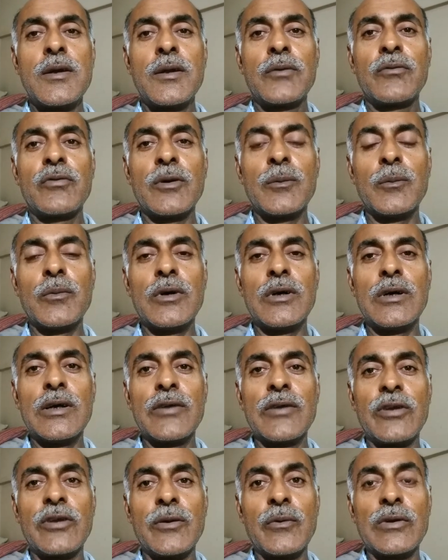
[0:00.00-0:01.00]
some
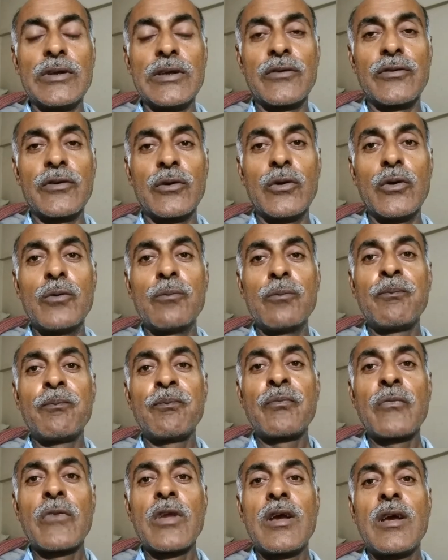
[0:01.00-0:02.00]
7 years ago.
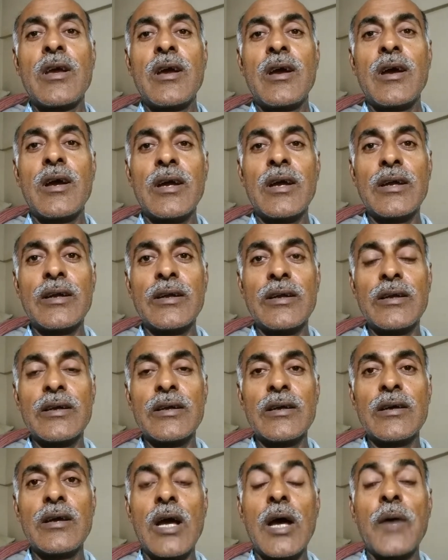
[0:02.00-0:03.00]
And
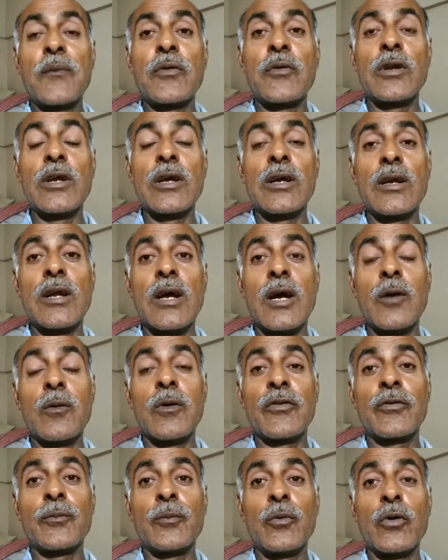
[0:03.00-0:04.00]
after that, I
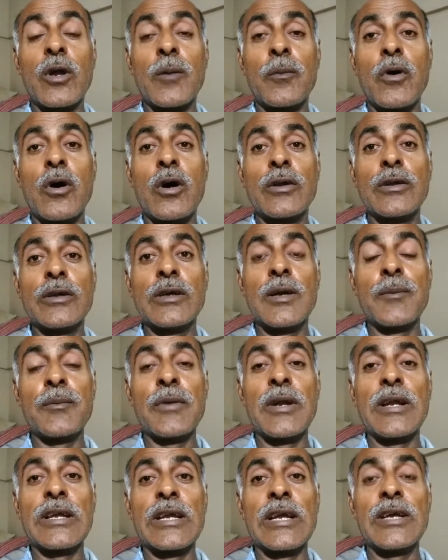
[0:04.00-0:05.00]
was put up on
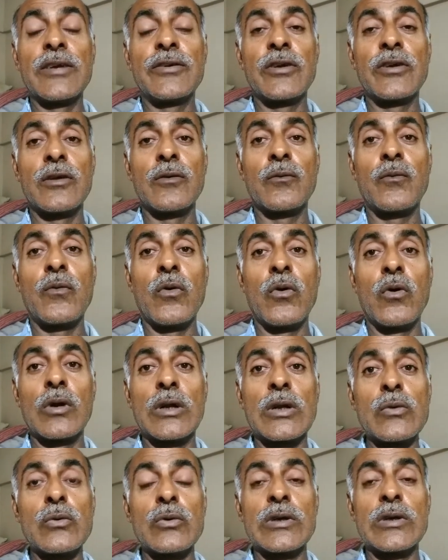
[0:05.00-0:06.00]
medication for
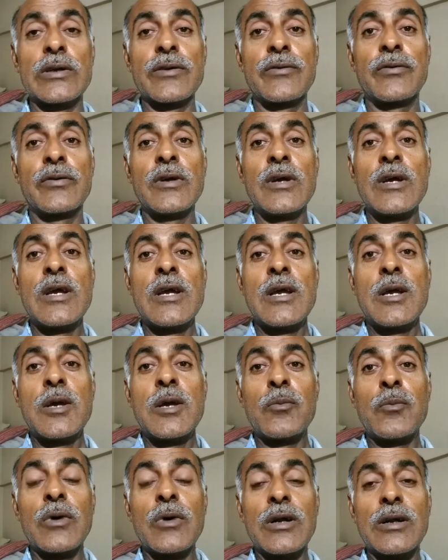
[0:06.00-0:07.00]
2 years.
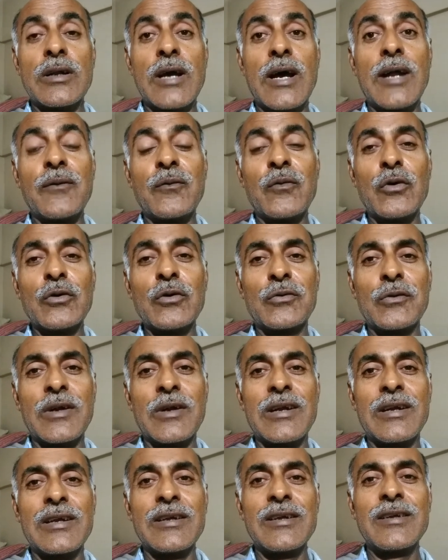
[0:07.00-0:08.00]
But
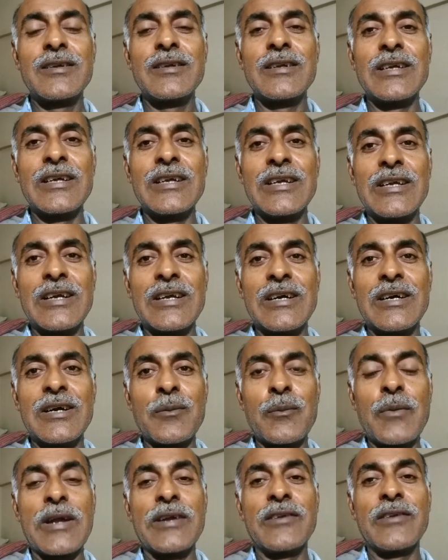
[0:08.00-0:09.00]
unfortunately, the
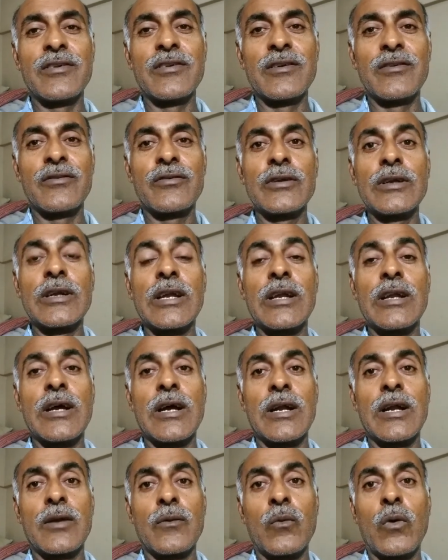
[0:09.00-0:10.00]
medicines did
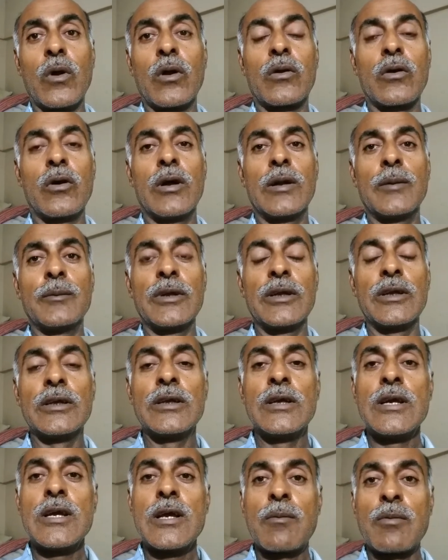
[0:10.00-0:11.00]
not work on me
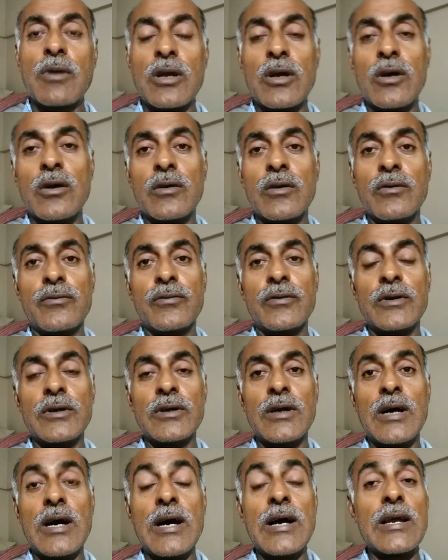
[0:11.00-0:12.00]
because
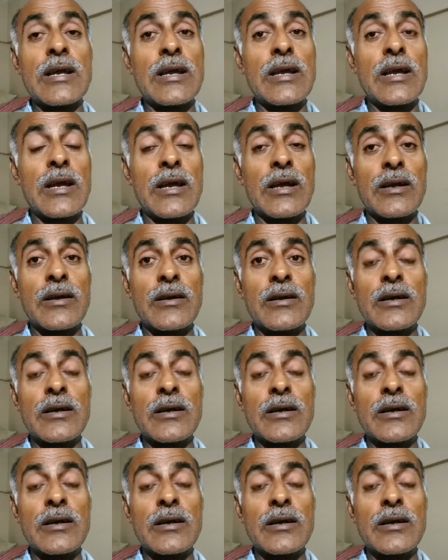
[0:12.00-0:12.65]
I had